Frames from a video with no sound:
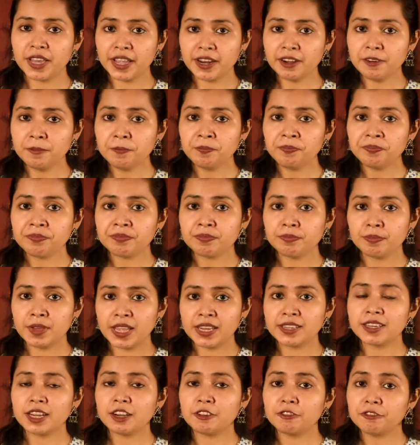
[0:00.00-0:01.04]
were
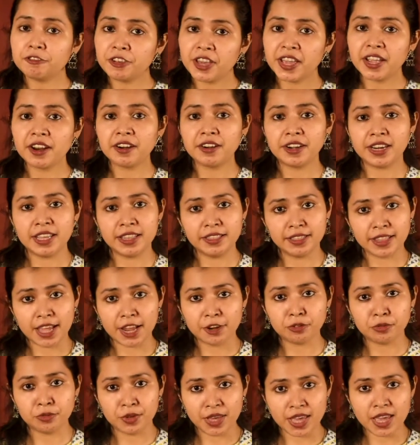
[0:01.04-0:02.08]
made aware in
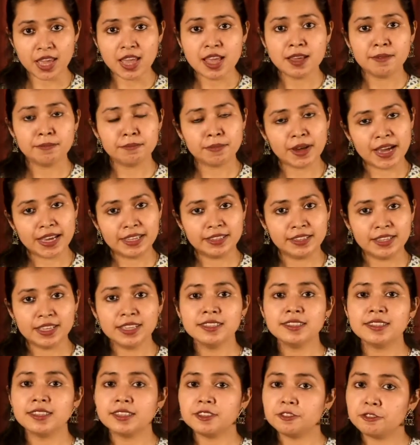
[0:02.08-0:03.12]
that way by
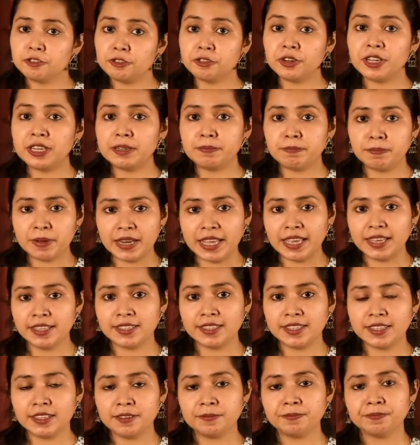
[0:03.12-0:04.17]
these street plays
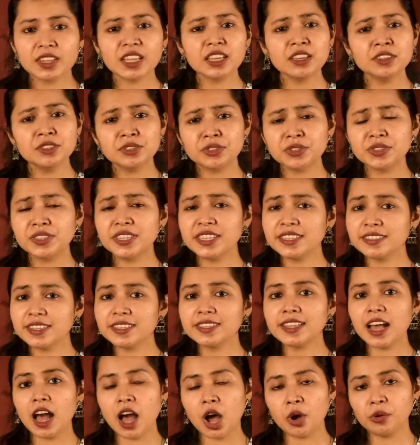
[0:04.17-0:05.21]
so this
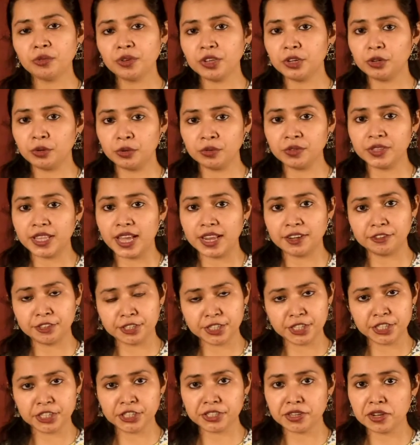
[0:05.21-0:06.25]
is how we know that
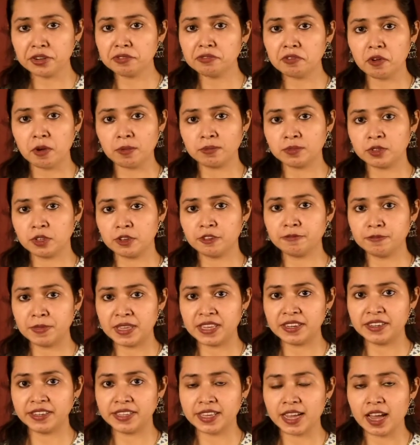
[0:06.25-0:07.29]
traditional forms of
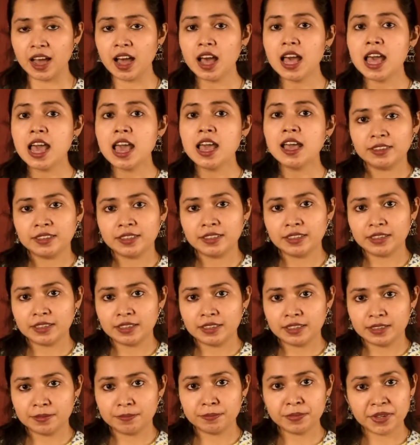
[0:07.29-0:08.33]
media
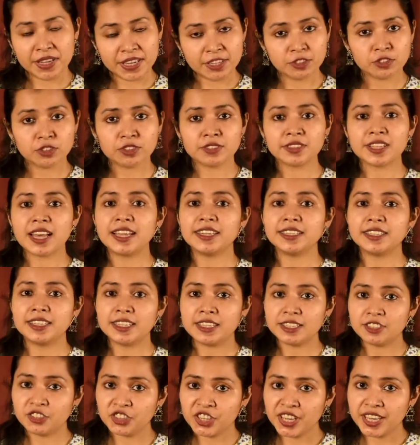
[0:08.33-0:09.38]
uh, bring
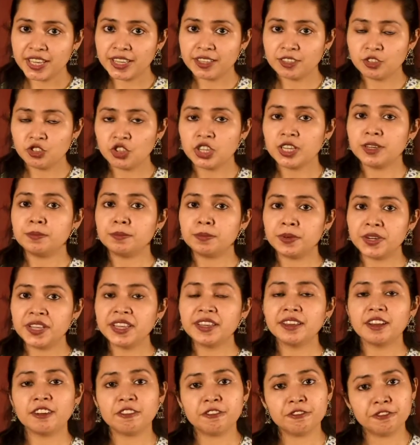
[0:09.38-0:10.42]
societal change
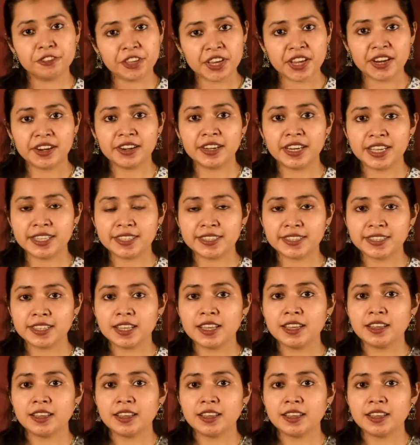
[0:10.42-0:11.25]
bring awareness